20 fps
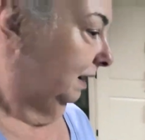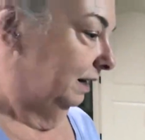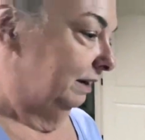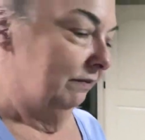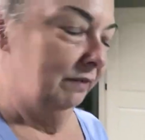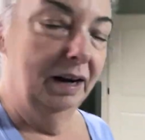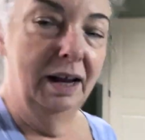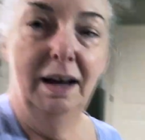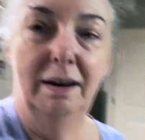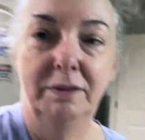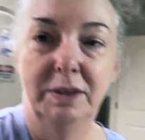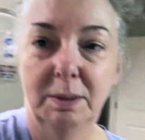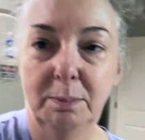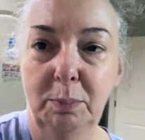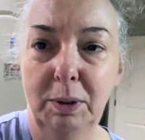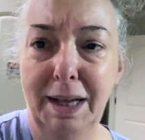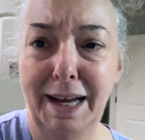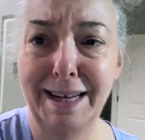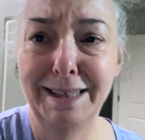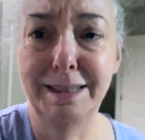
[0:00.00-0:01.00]
I even have some
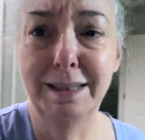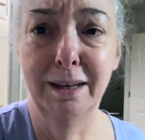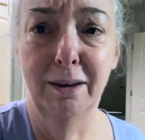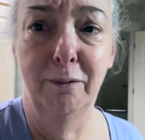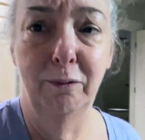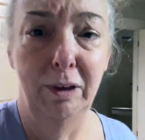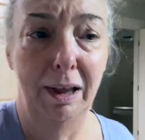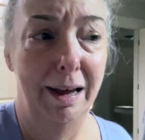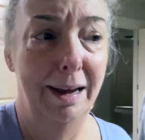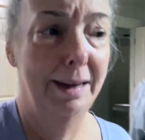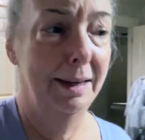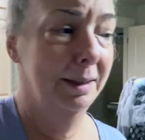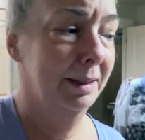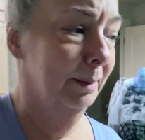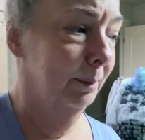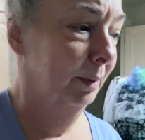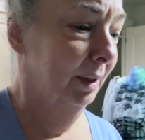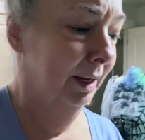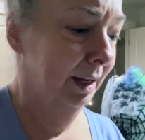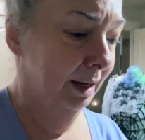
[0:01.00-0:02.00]
plastic flies.
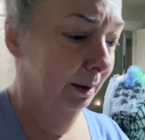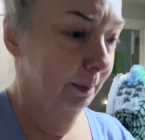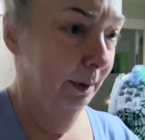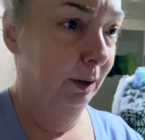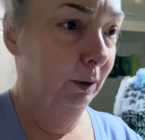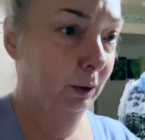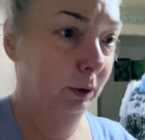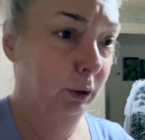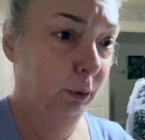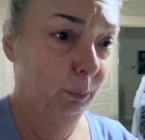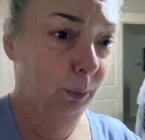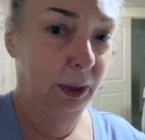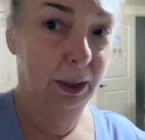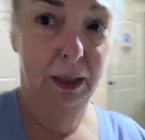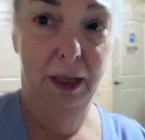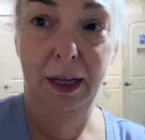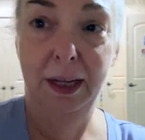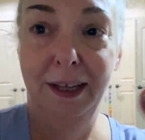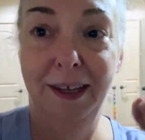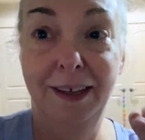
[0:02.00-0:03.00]
I'm thinking about
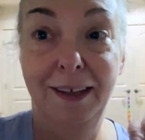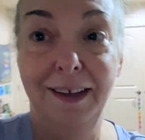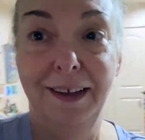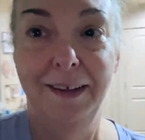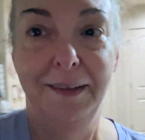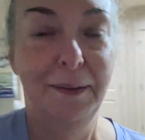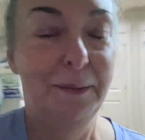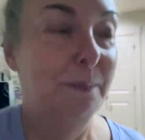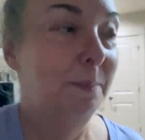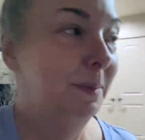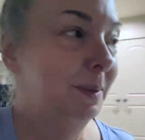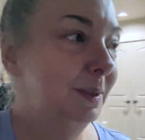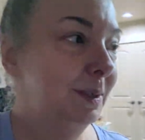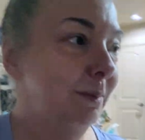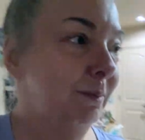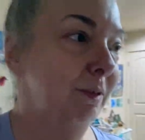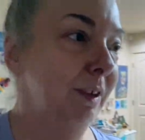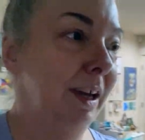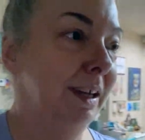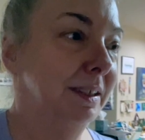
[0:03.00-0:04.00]
gluing
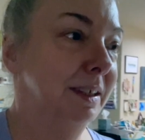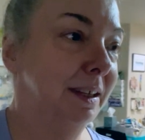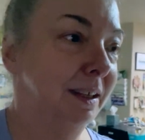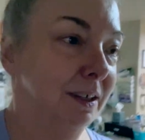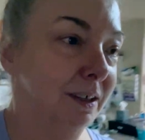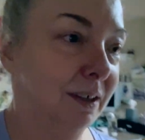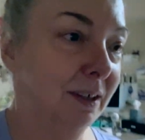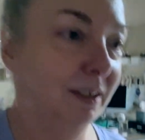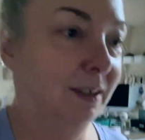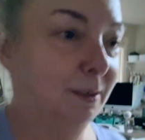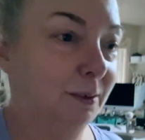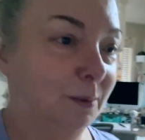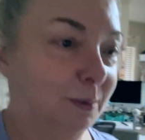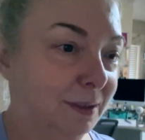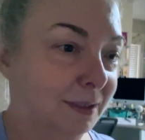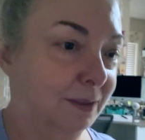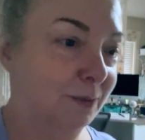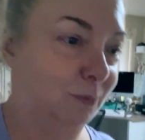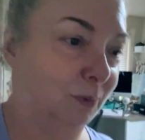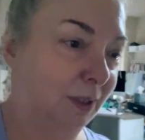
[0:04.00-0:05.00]
some flies on there. I know
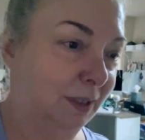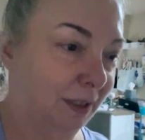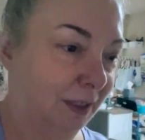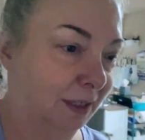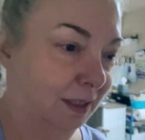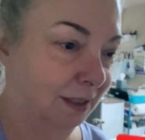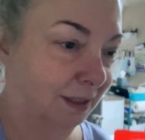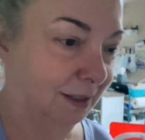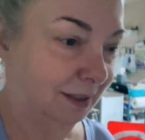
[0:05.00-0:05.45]
it's really,